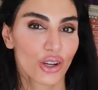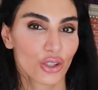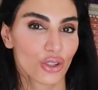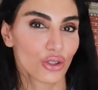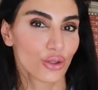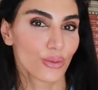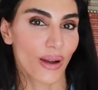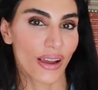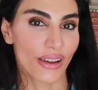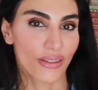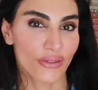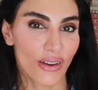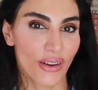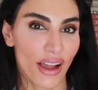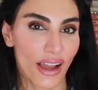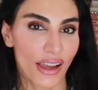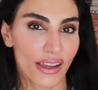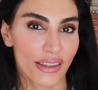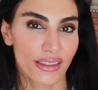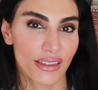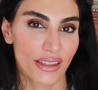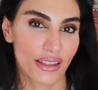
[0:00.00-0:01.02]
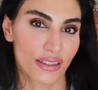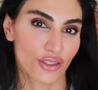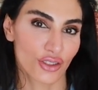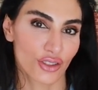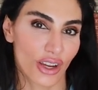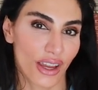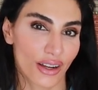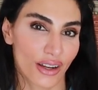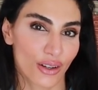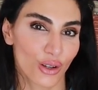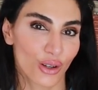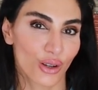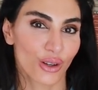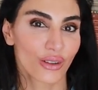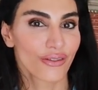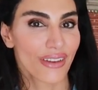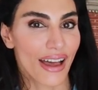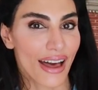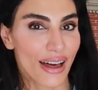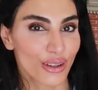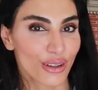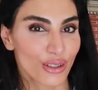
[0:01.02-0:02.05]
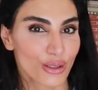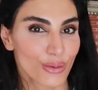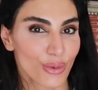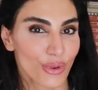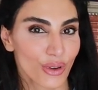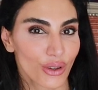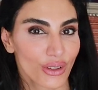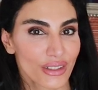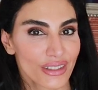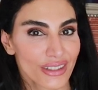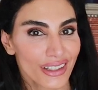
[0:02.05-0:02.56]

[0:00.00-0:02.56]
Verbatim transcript: who might find this channel valuable.